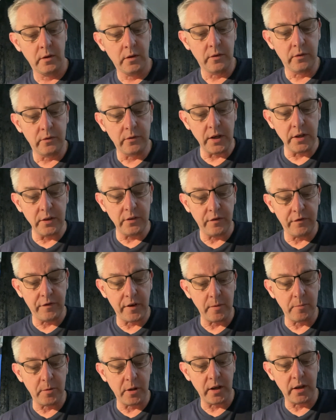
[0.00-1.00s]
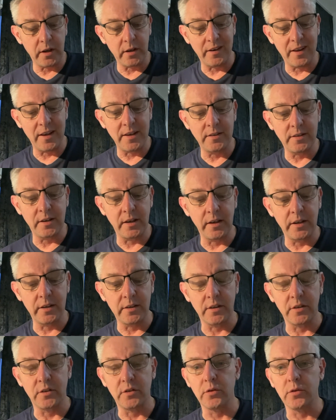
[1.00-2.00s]
9th of February
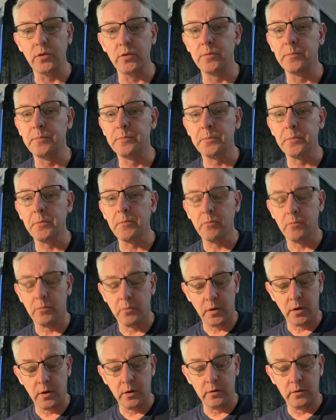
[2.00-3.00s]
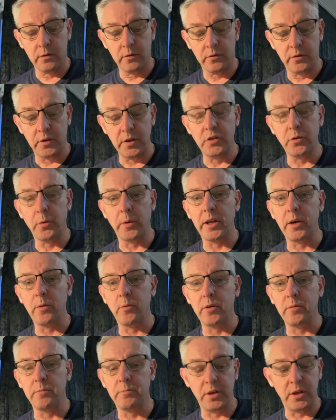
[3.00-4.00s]
1982,
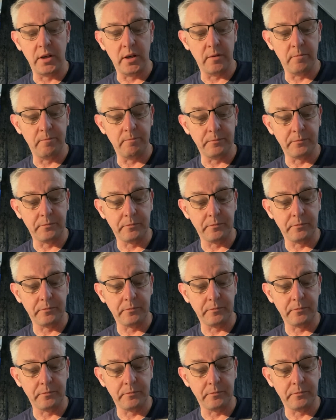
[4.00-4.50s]
3:21 p.m.